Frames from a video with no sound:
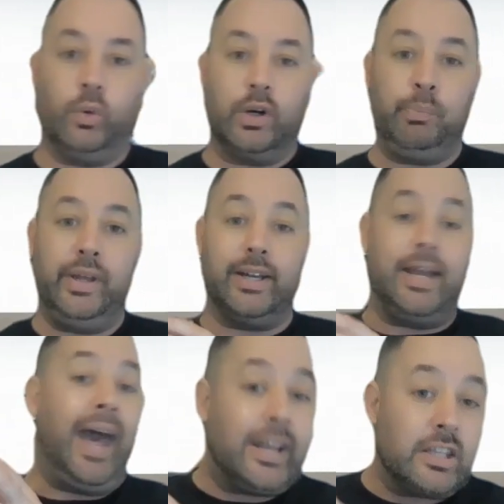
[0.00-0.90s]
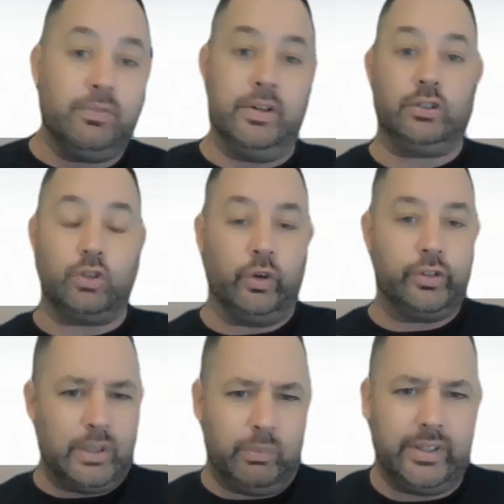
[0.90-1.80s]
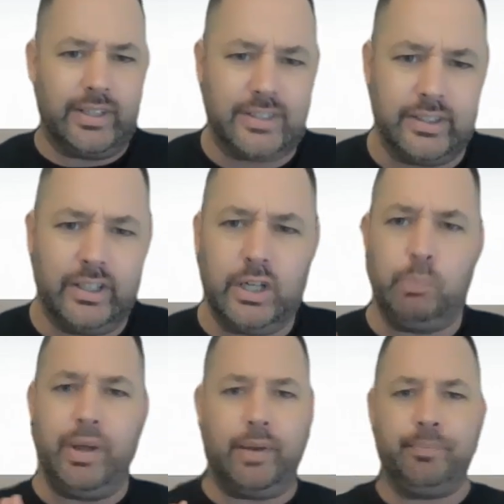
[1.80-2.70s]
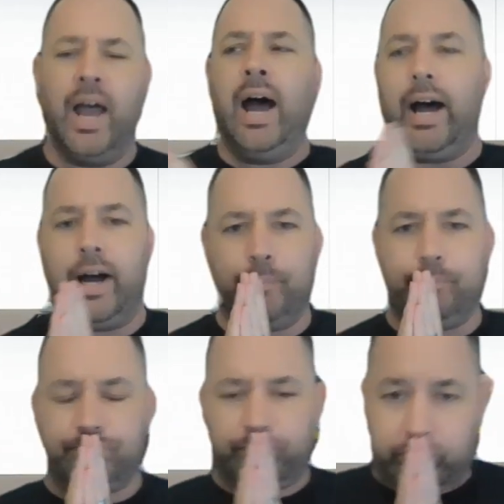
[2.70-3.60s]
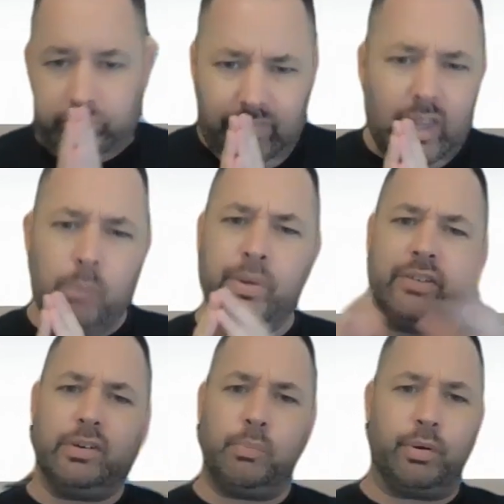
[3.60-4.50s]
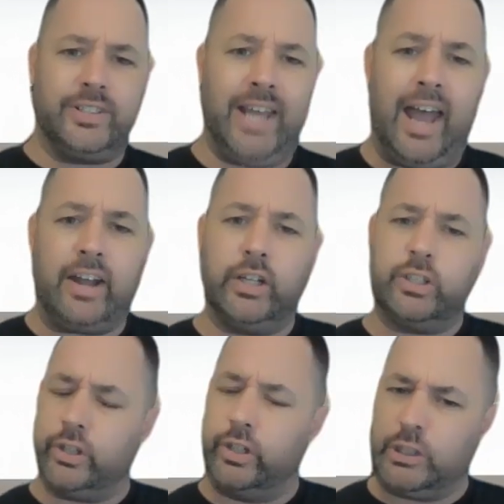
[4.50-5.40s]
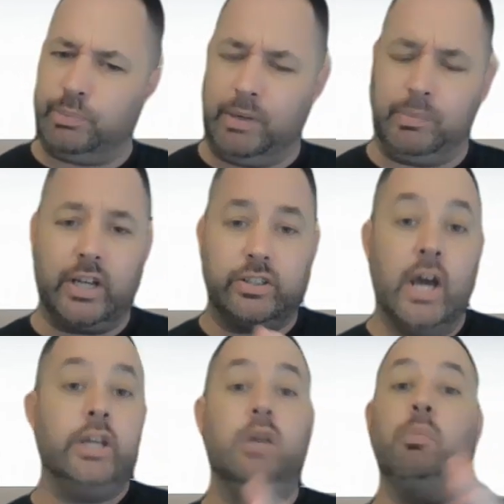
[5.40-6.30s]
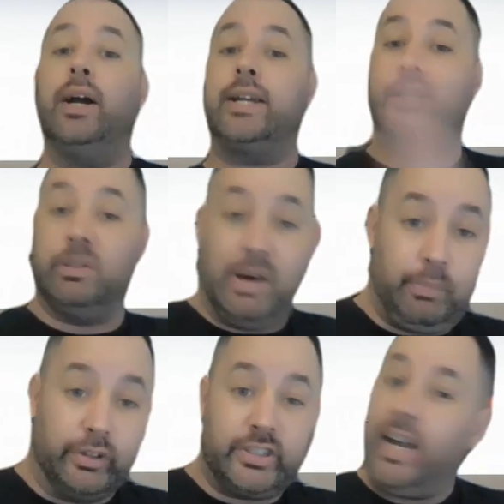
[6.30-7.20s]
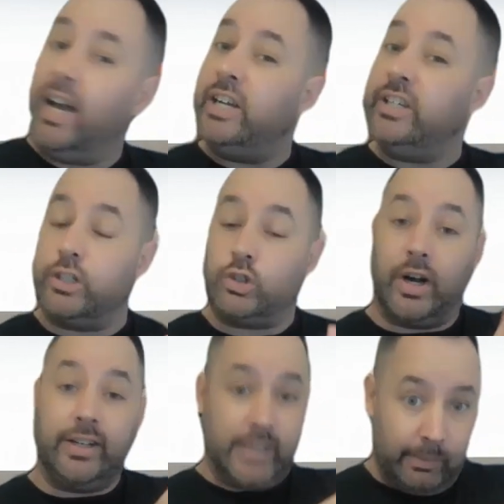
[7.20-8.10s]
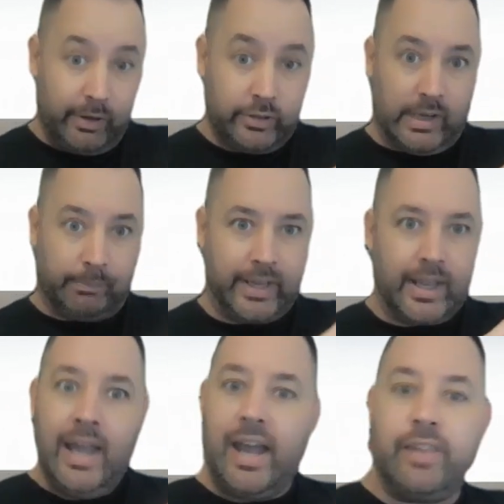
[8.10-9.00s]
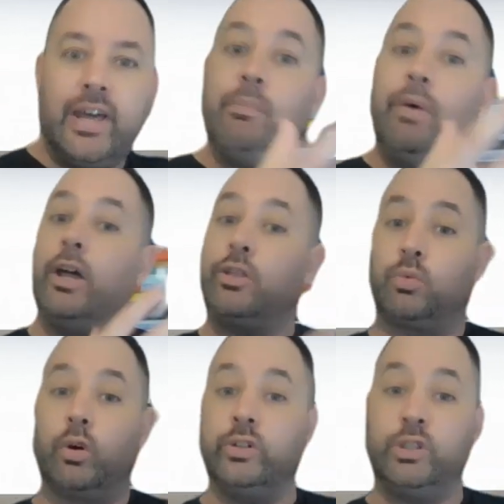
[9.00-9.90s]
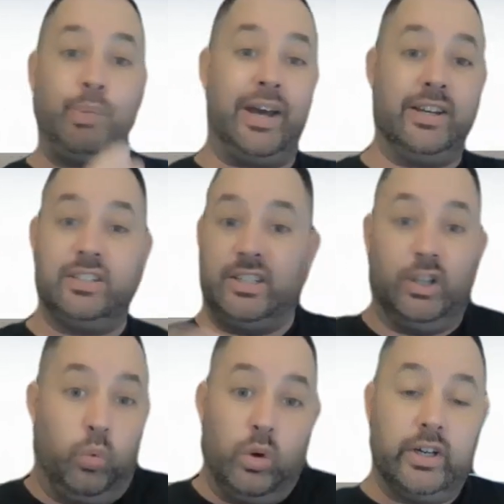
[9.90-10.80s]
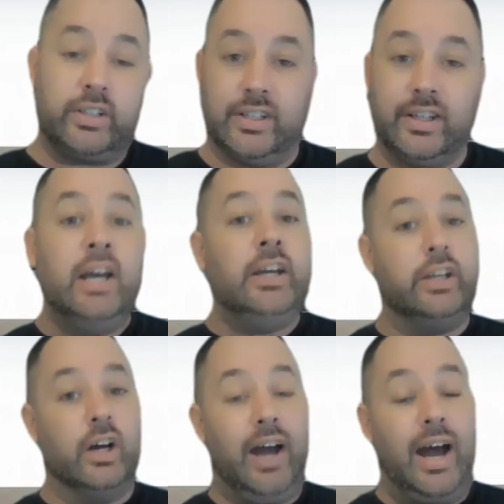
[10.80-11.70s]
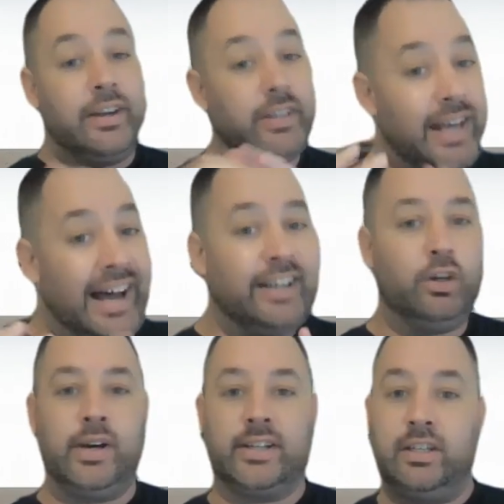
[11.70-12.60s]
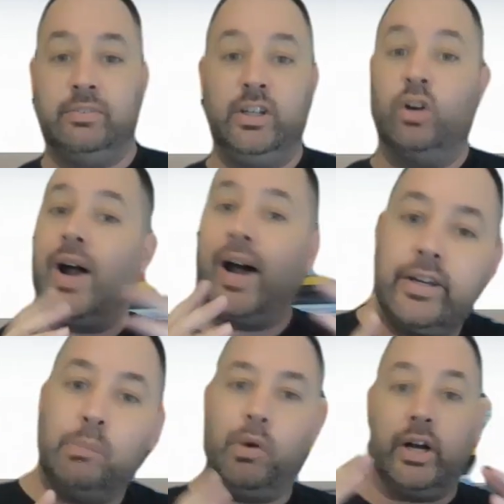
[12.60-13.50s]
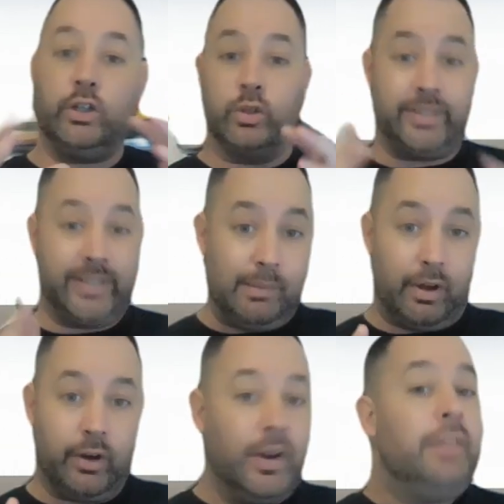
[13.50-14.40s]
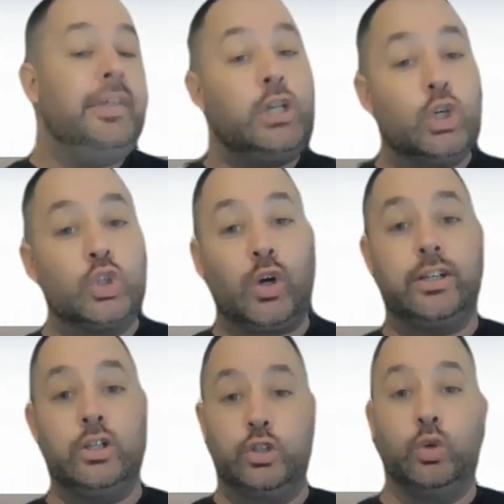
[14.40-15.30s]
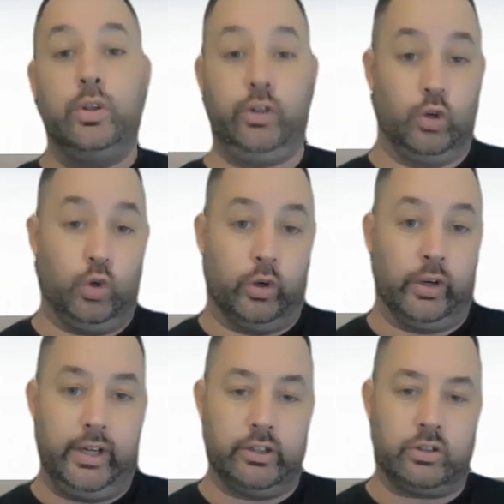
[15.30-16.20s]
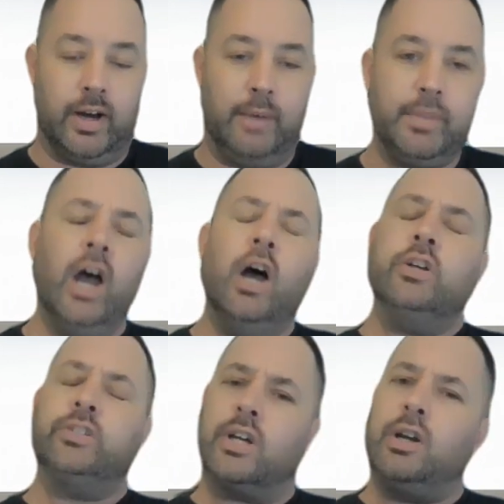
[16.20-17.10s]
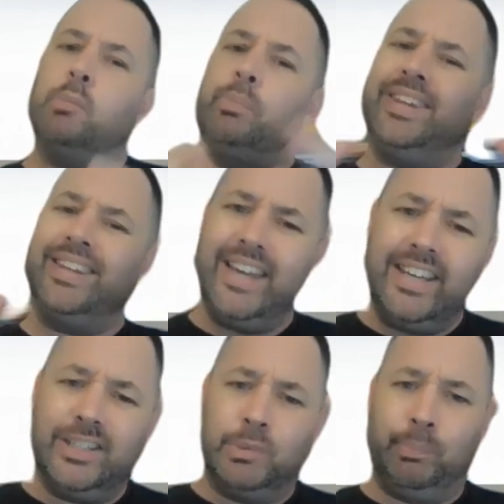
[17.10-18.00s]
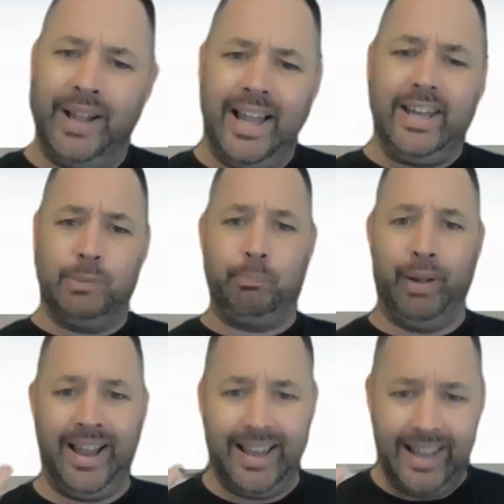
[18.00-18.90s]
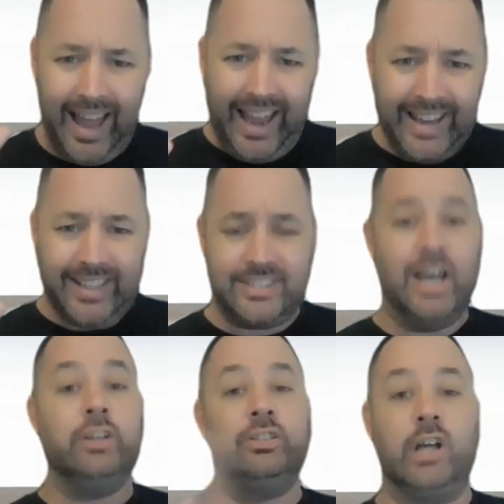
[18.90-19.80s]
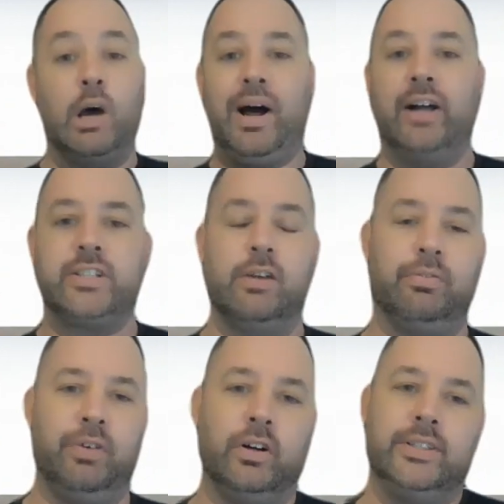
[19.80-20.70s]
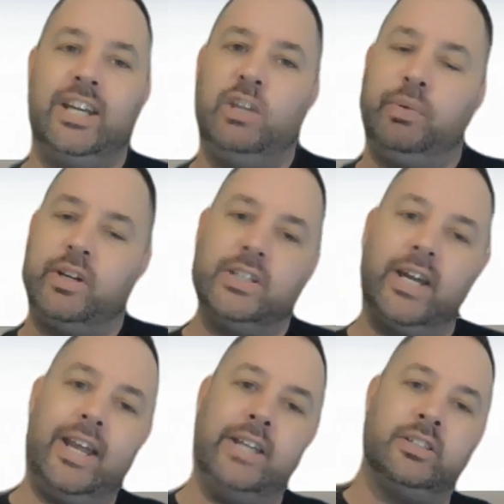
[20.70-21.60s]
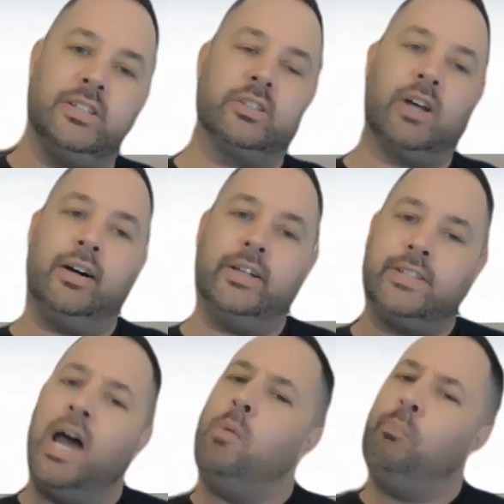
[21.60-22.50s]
don't want to pick an activist or someone that's a little bit um, a bit of a protagonist, so to speak, because you might get them up on stage to try and demo something, and they might throw spanners in the works and you know undercut your activity or undermine your demo that you're trying to do with your audience, right? So please, please, please stop asking for volunteers because you get instant silence.